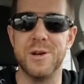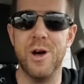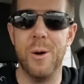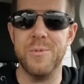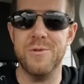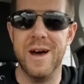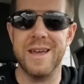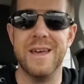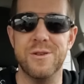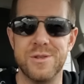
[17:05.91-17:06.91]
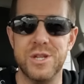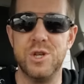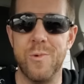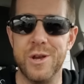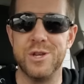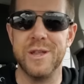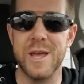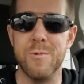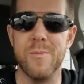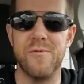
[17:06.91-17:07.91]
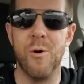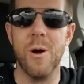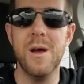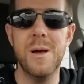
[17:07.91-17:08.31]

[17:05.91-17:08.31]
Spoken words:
I'll help you not get into a situation like you were before.